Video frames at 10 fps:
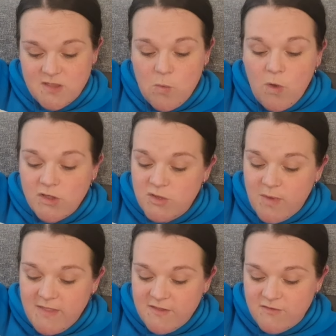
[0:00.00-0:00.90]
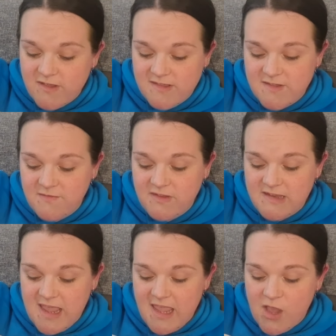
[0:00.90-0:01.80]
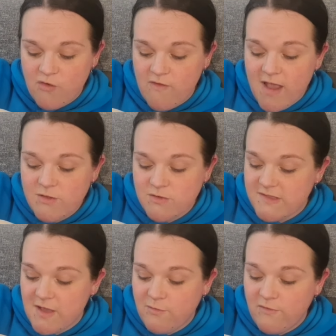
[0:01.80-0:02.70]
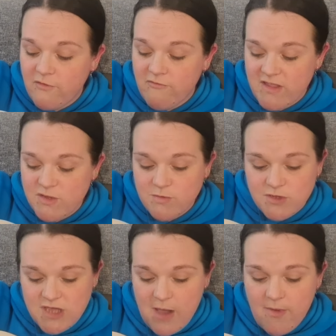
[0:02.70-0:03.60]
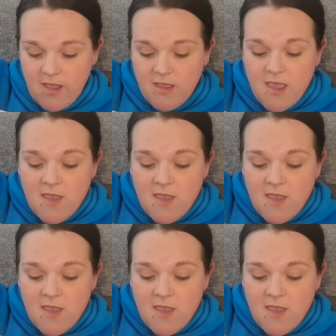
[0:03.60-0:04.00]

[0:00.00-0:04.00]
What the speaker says: Wash away the stresses of the day and ground yourself with a ritual shower.